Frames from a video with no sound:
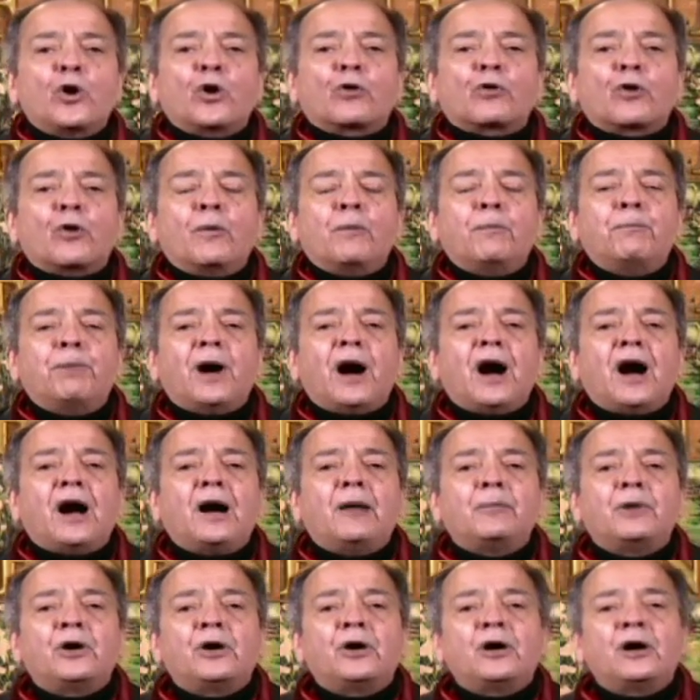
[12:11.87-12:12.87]
or
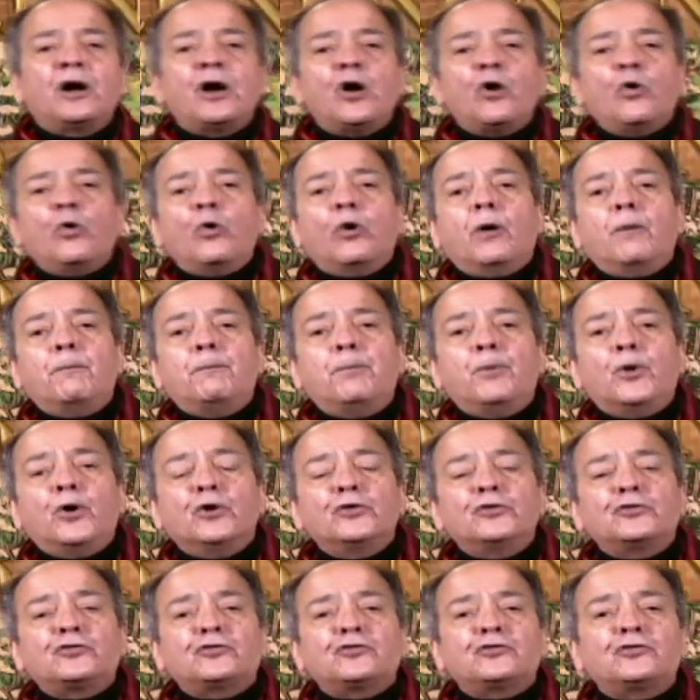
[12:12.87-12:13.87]
Obama or
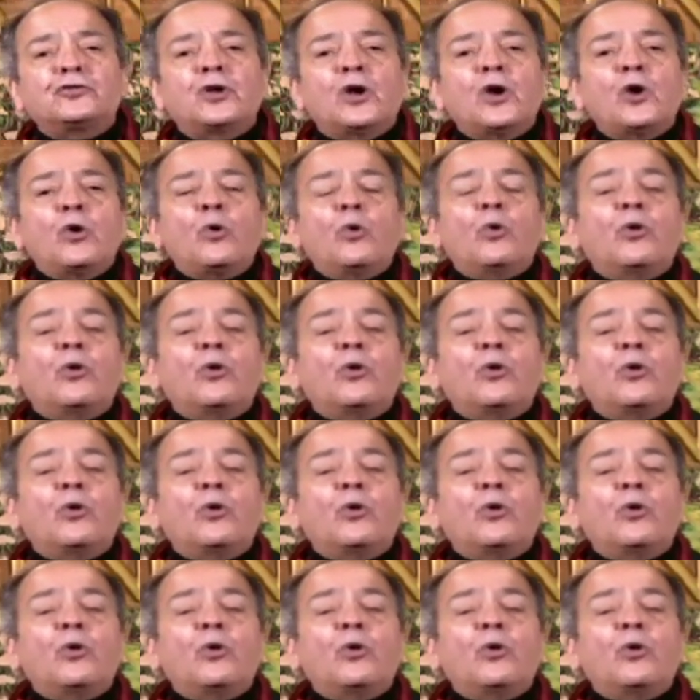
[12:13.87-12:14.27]
Bush